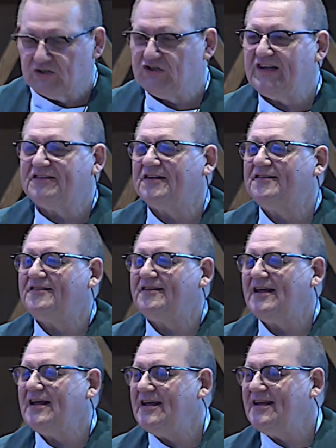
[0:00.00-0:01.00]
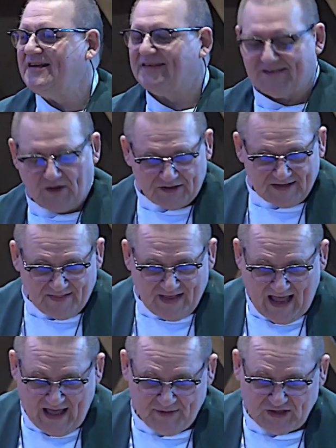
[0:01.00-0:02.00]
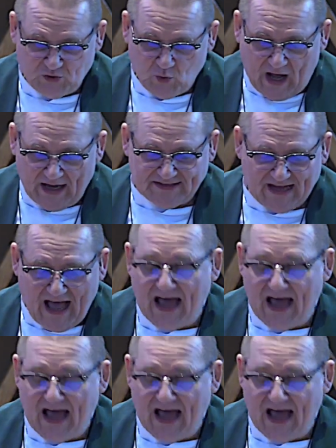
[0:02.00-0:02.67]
Jesus is not in the habit to utter